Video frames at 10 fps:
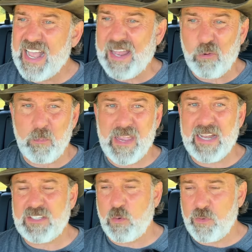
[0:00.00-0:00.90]
I don't want to be
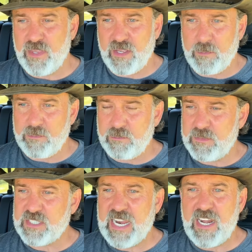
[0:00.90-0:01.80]
out there with the
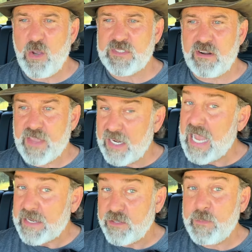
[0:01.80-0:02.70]
mosquitoes and everything. I'd
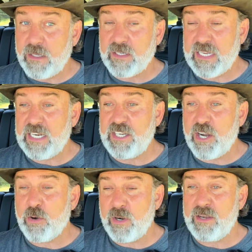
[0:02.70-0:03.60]
like to be able to get a
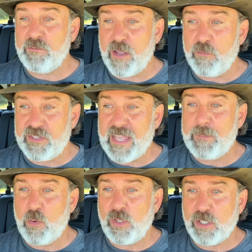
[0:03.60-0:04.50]
deer in velvet. That'd
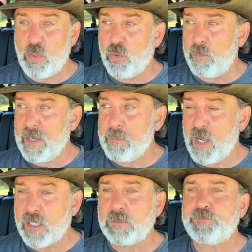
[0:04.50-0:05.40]
be really cool, big buck.